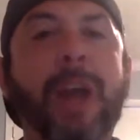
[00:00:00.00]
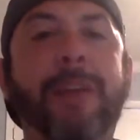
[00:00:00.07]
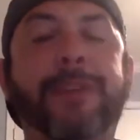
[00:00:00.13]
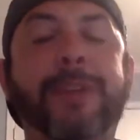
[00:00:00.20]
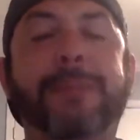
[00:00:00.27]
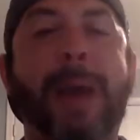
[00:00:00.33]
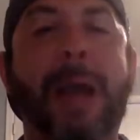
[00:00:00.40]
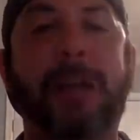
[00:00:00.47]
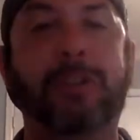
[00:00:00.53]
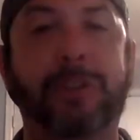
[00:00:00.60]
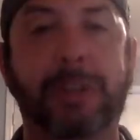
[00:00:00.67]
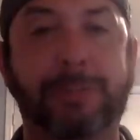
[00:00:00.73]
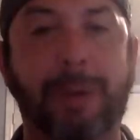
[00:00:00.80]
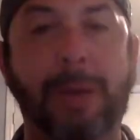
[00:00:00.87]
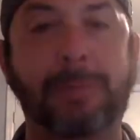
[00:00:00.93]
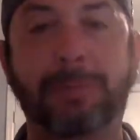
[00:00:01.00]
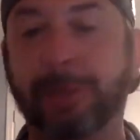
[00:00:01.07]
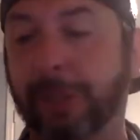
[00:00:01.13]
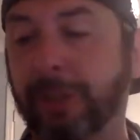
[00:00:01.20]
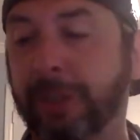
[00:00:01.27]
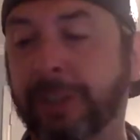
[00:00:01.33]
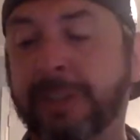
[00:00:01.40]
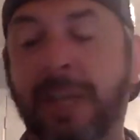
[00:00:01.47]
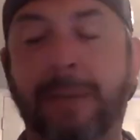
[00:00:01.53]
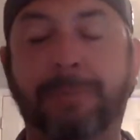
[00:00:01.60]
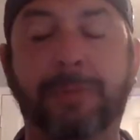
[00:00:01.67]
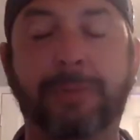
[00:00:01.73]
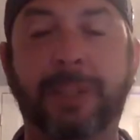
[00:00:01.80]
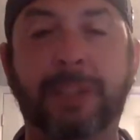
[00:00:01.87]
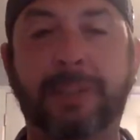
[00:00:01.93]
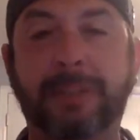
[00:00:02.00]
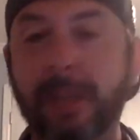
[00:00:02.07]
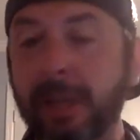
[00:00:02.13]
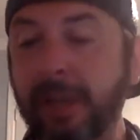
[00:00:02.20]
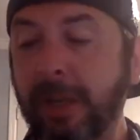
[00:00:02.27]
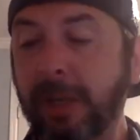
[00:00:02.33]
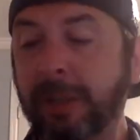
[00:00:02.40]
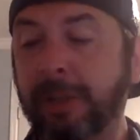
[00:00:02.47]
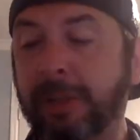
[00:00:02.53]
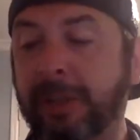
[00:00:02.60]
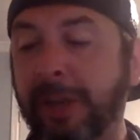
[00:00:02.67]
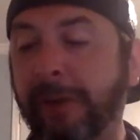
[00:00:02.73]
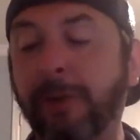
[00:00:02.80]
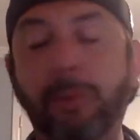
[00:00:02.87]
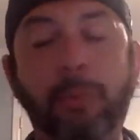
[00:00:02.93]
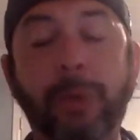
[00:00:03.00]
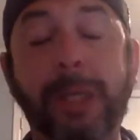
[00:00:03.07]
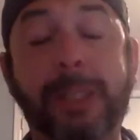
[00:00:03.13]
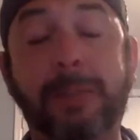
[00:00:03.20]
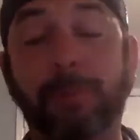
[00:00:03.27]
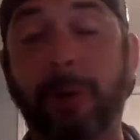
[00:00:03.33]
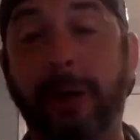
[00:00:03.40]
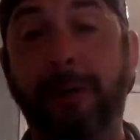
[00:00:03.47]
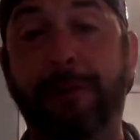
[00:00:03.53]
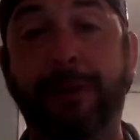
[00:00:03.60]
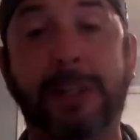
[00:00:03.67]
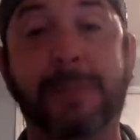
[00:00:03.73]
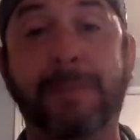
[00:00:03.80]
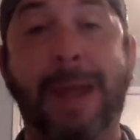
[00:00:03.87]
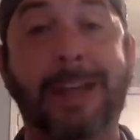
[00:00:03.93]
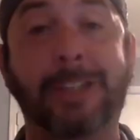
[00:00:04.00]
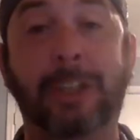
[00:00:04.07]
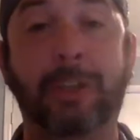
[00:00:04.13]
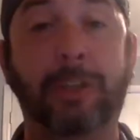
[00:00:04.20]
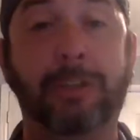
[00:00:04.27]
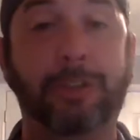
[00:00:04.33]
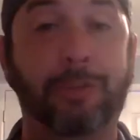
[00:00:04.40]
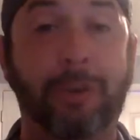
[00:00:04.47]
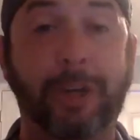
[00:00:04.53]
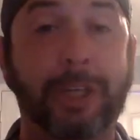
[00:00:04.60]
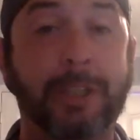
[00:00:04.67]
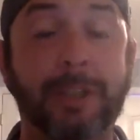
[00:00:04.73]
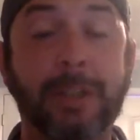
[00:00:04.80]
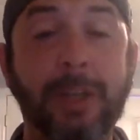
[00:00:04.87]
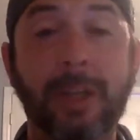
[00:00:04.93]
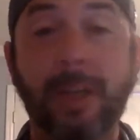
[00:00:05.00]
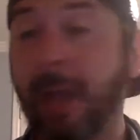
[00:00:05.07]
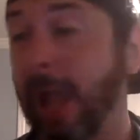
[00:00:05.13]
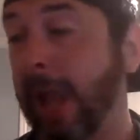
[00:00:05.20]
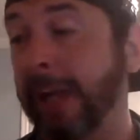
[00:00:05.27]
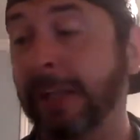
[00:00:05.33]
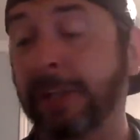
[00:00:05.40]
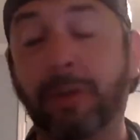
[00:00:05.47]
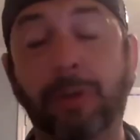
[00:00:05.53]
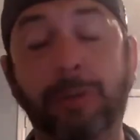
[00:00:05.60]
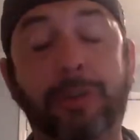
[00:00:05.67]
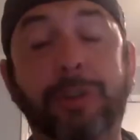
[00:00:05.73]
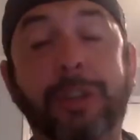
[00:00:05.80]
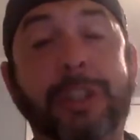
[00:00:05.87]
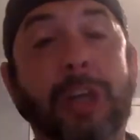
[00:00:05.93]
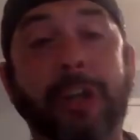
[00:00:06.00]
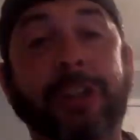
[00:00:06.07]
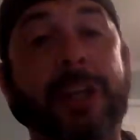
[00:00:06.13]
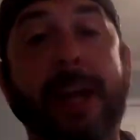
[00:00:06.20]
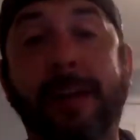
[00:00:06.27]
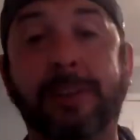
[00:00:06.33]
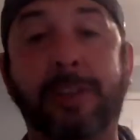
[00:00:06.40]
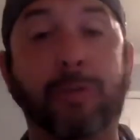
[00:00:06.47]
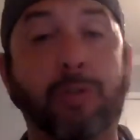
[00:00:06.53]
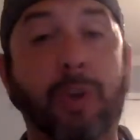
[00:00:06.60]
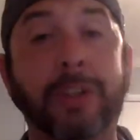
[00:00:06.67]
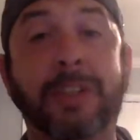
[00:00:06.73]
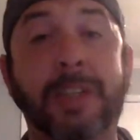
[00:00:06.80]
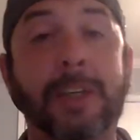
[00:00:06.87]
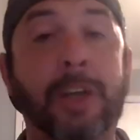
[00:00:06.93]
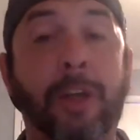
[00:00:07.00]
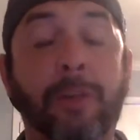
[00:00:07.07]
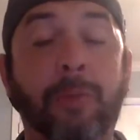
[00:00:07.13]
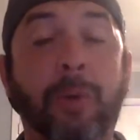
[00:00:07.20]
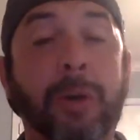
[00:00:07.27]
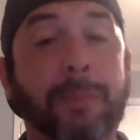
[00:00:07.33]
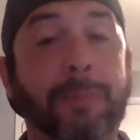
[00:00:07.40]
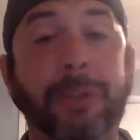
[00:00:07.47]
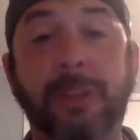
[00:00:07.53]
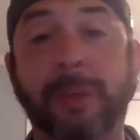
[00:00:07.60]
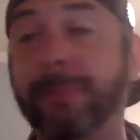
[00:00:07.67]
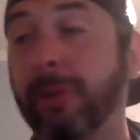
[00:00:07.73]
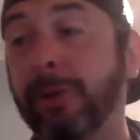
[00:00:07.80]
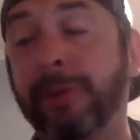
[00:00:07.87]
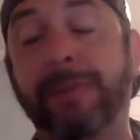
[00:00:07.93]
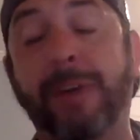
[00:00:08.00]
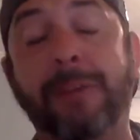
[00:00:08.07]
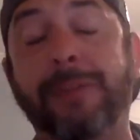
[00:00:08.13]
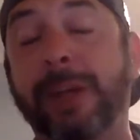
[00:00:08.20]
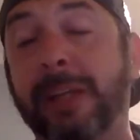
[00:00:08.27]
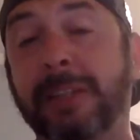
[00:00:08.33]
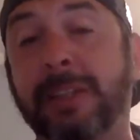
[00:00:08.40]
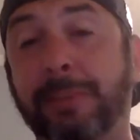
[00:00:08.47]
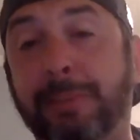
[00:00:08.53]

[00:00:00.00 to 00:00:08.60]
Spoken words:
Fitzpatrick is probably a good example of this. There are weeks where Fitzmagic looks great and he throws 3 touchdowns and runs in another one and puts up 35 fantasy